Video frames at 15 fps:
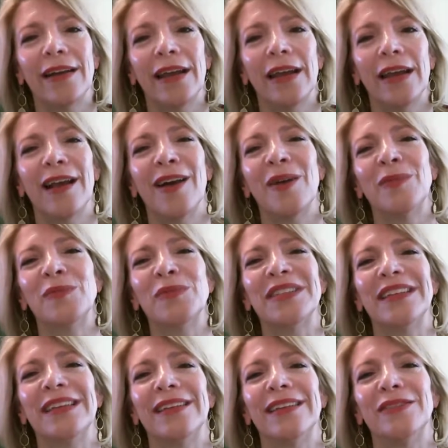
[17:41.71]
it comes
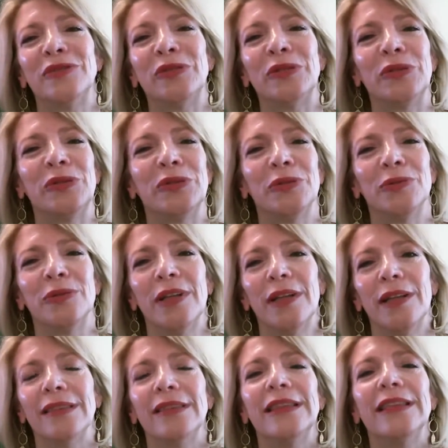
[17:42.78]
into
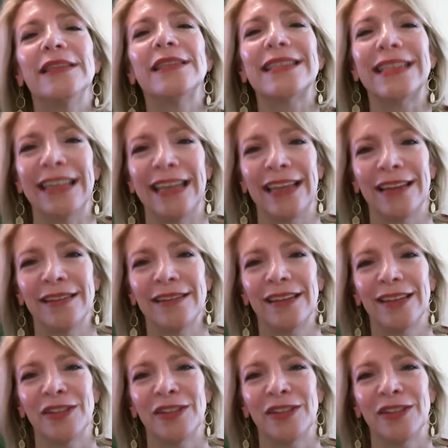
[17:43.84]
listening